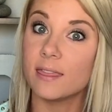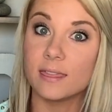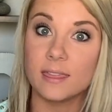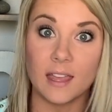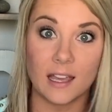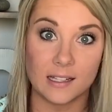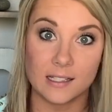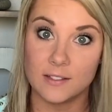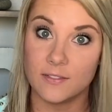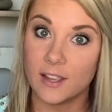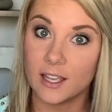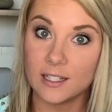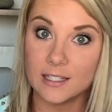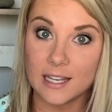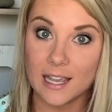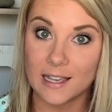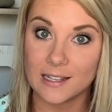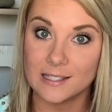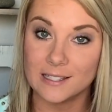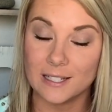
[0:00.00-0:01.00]
that's
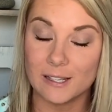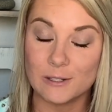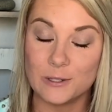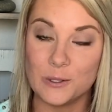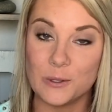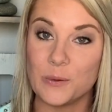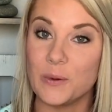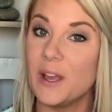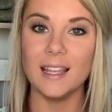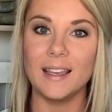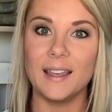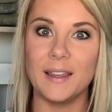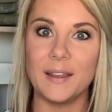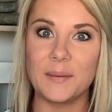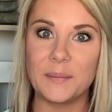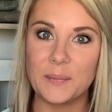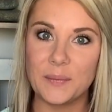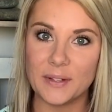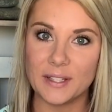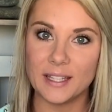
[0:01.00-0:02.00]
fantastic too.
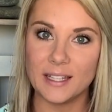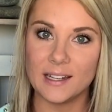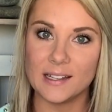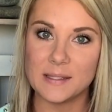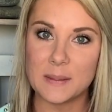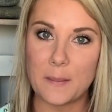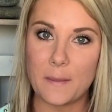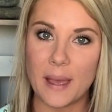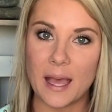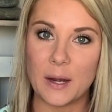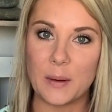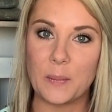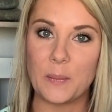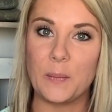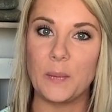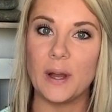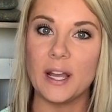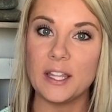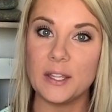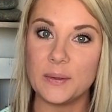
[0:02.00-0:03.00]
It really doesn't matter
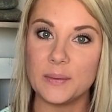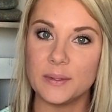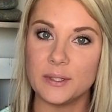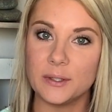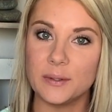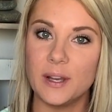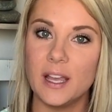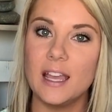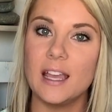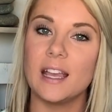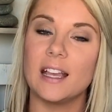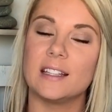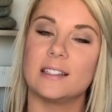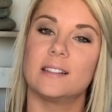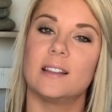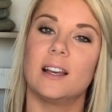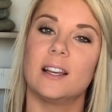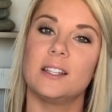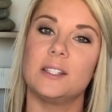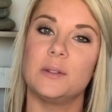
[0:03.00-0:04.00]
what you do as
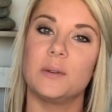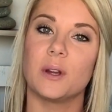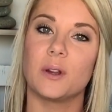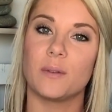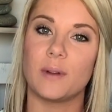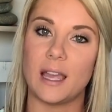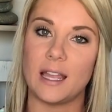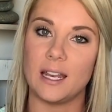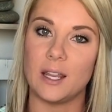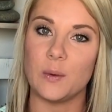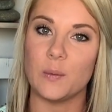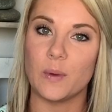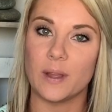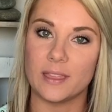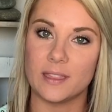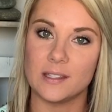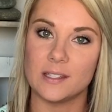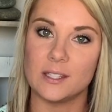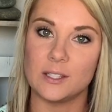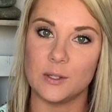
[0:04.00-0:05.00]
long as you are writing
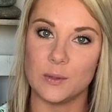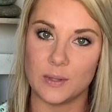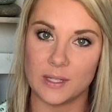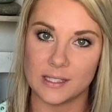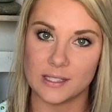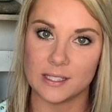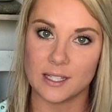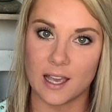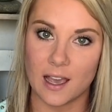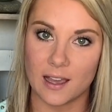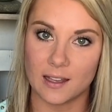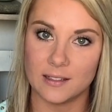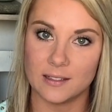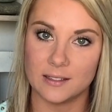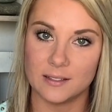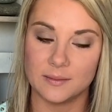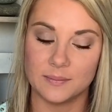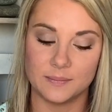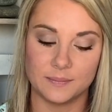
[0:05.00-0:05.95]
what the students got.